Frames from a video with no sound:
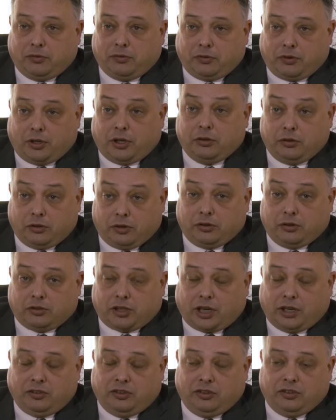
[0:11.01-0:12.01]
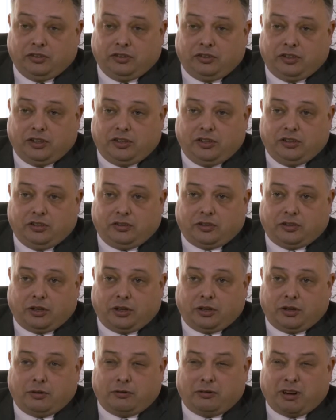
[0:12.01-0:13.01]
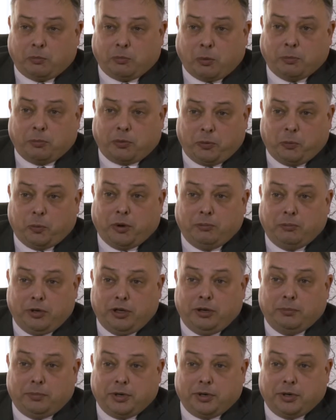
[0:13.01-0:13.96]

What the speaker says: of those counties and cities, around 1.1 million